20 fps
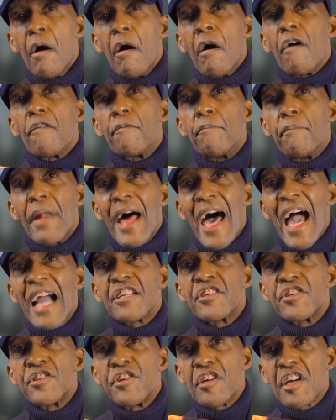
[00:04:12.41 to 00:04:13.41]
of Black
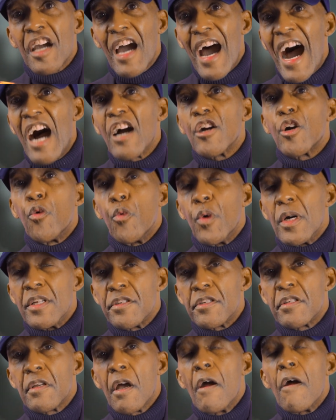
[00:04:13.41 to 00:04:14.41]

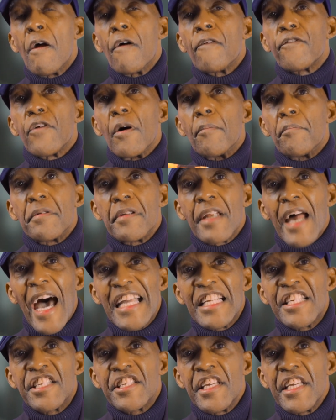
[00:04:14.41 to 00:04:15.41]
Chicagoans from
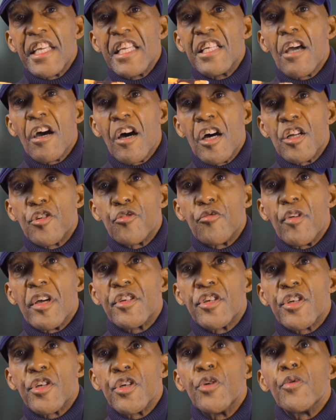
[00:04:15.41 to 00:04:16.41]

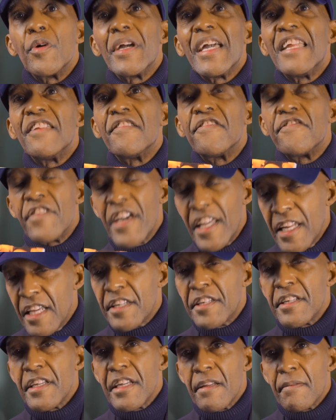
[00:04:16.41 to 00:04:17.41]
1900 to
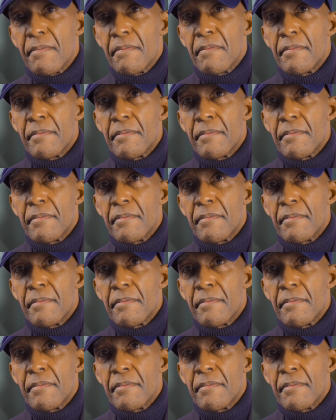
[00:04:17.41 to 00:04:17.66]
infinity.